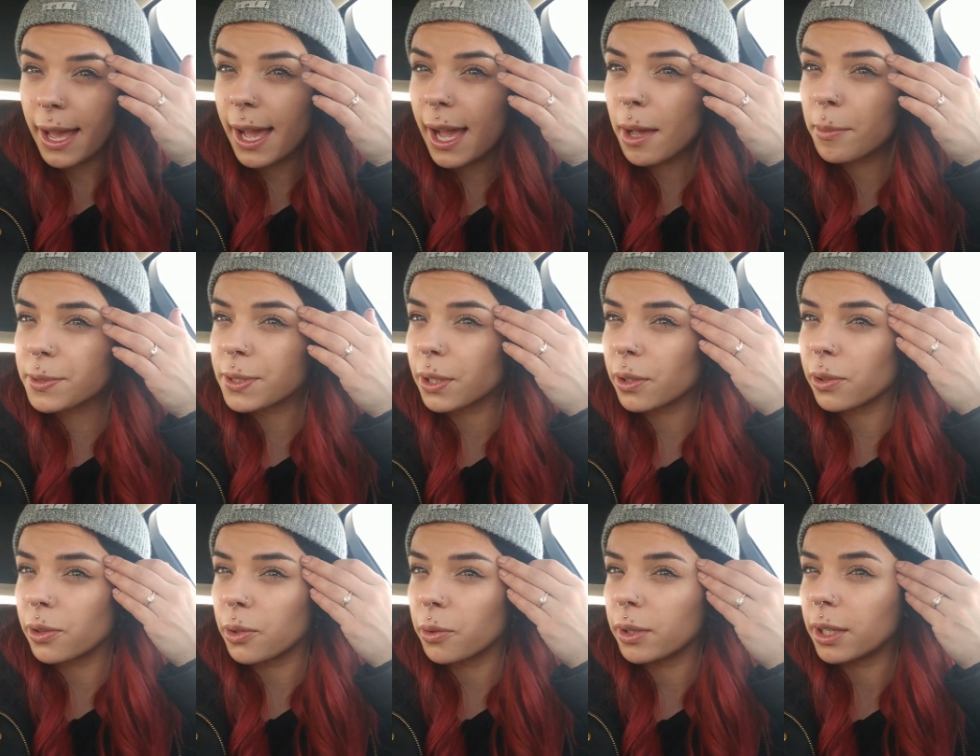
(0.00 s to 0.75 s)

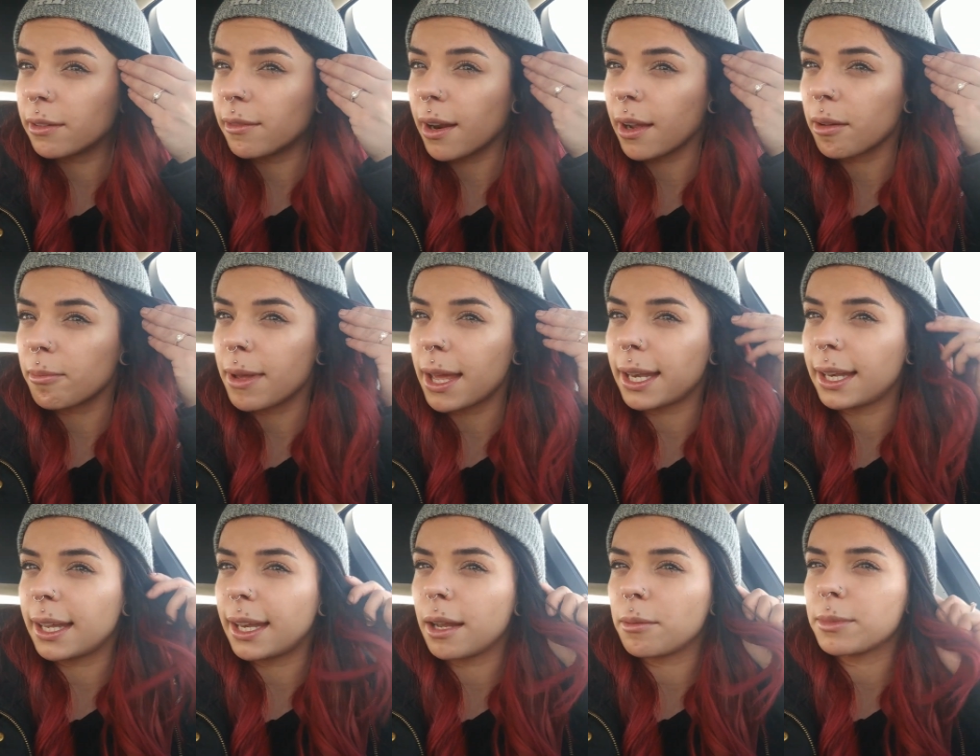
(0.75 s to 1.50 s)
Absolutely
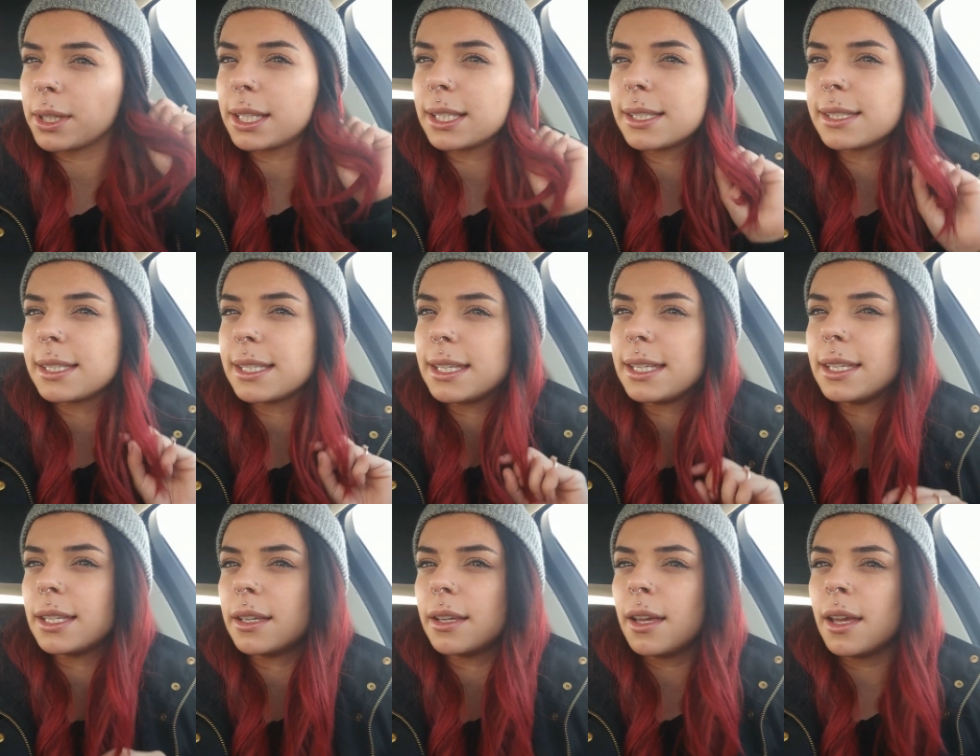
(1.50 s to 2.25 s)
recommended. I'm going to
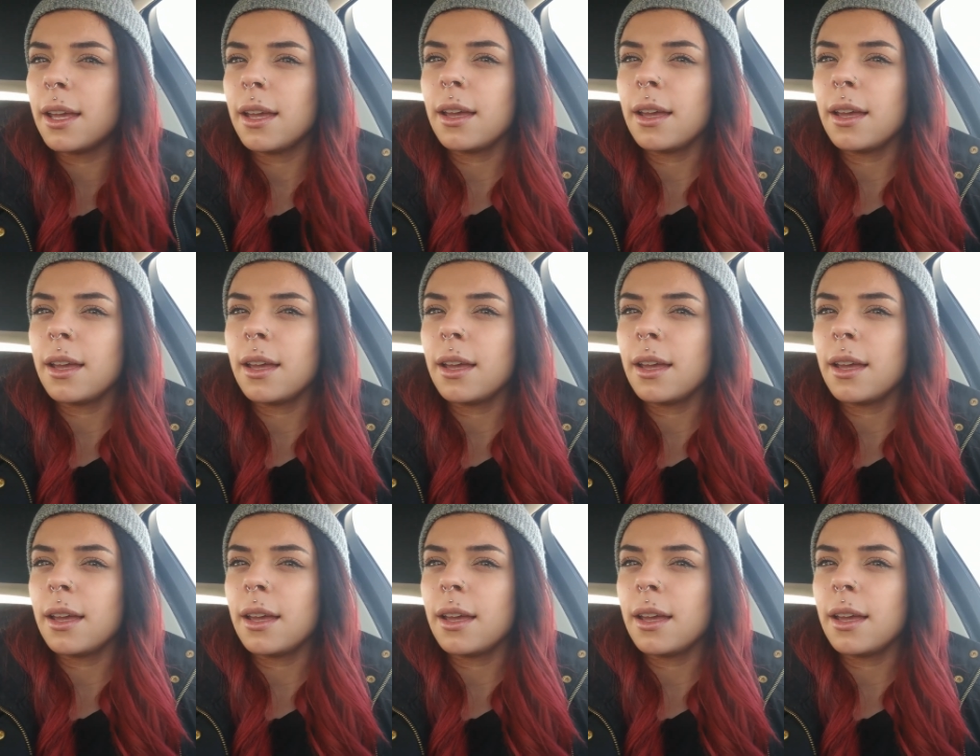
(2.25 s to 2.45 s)
see